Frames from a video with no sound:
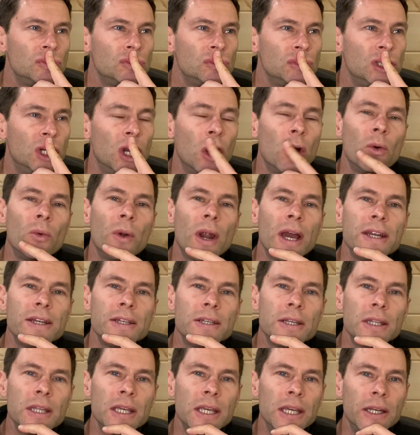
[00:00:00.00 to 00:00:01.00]
go right
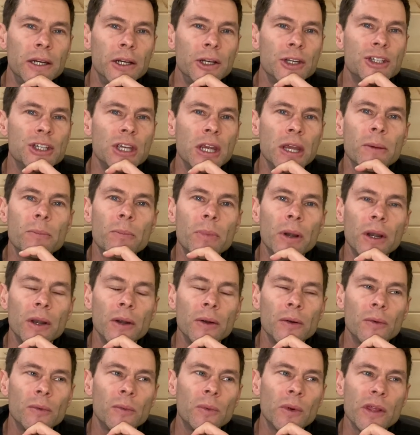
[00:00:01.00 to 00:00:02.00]
to the inner chamber
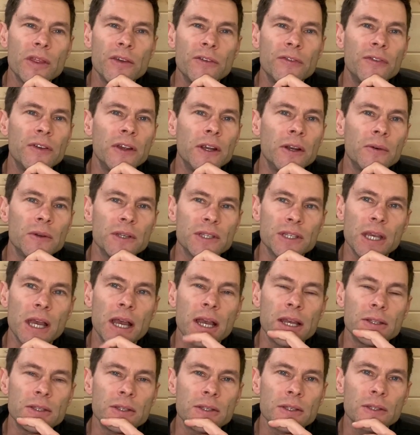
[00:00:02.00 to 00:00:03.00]
where the fear
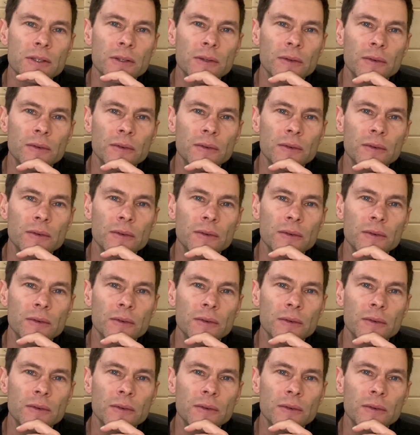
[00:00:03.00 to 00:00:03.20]
resides.